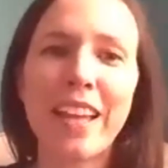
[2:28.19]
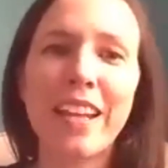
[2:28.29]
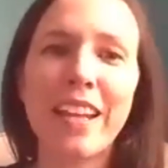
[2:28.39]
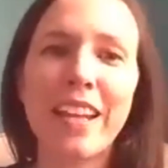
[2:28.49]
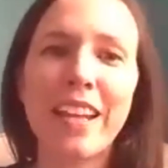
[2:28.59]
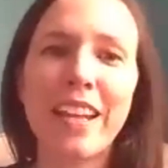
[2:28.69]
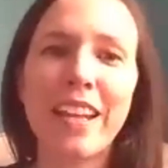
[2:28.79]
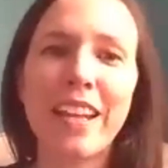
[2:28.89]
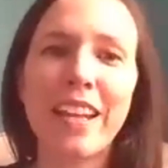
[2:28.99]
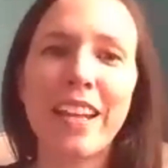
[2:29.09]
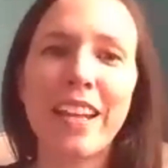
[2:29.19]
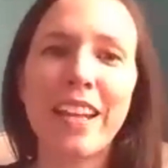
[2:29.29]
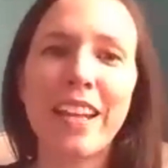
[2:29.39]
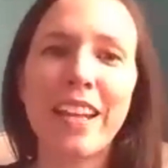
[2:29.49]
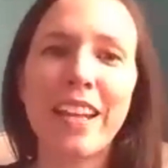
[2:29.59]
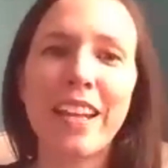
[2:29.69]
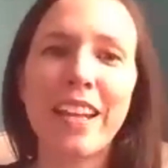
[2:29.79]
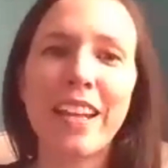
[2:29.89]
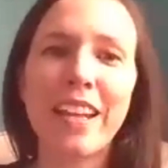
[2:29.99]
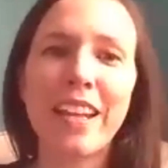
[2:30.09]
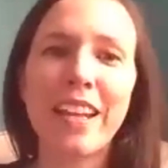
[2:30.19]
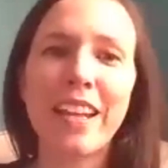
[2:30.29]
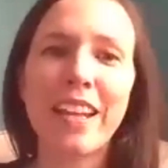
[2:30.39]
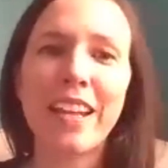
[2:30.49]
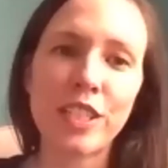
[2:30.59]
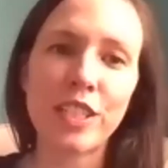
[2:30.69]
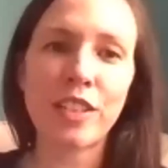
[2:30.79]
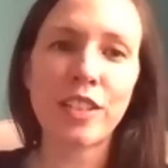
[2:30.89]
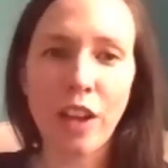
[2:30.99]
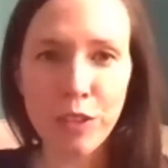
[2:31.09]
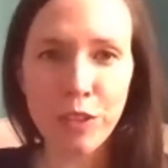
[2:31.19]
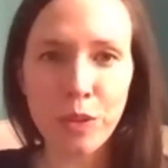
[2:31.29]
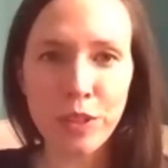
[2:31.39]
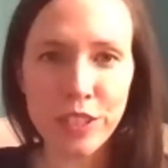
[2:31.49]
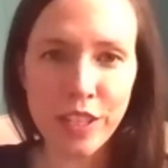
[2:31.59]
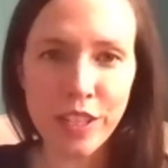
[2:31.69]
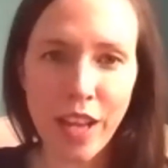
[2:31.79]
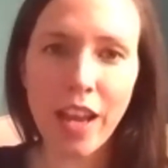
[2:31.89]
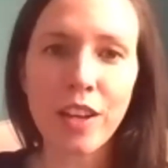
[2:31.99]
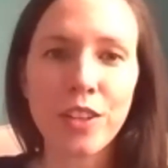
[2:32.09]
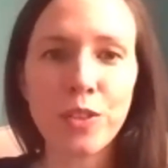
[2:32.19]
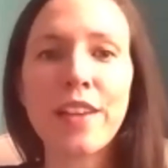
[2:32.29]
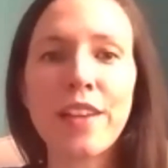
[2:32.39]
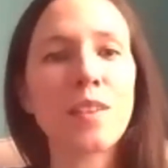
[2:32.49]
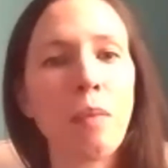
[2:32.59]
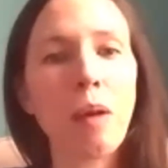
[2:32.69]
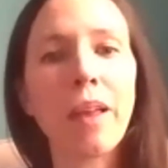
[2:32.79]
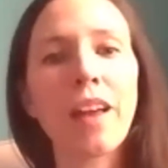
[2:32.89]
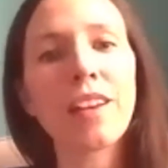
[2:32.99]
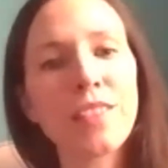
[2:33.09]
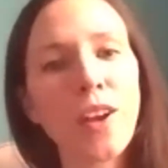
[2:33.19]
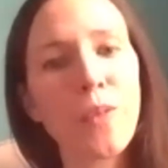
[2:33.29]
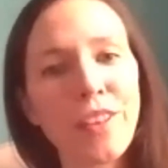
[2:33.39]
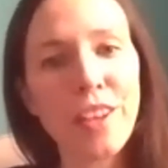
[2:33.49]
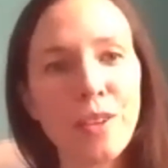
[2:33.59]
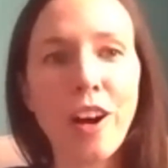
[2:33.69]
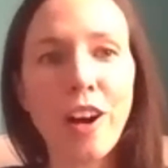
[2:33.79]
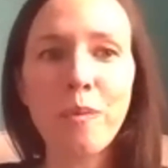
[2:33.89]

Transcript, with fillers: Um, thank you for helping us reach our viewers today, you guys, the public. So thank you all.